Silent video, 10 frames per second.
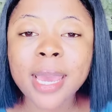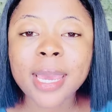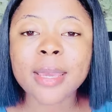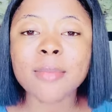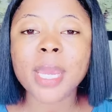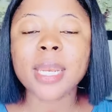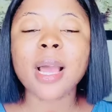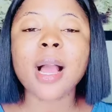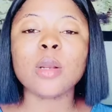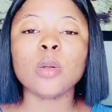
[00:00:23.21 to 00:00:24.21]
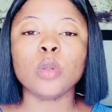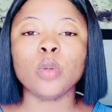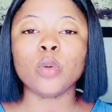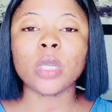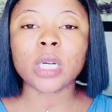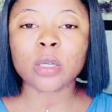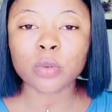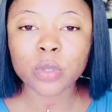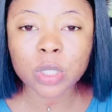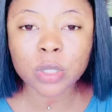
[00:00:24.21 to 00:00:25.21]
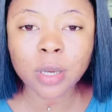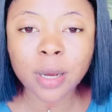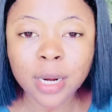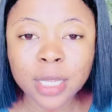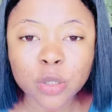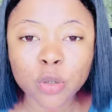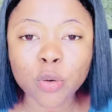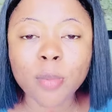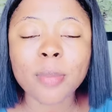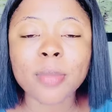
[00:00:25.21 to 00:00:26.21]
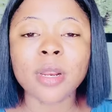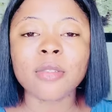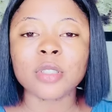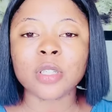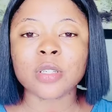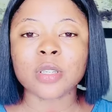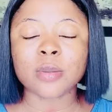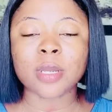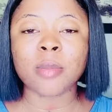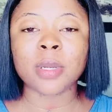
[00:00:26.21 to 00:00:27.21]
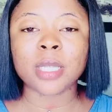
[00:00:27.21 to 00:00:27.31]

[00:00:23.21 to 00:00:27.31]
Amen. Hallelujah. Glory to God and to you, my beloved returning subscriber.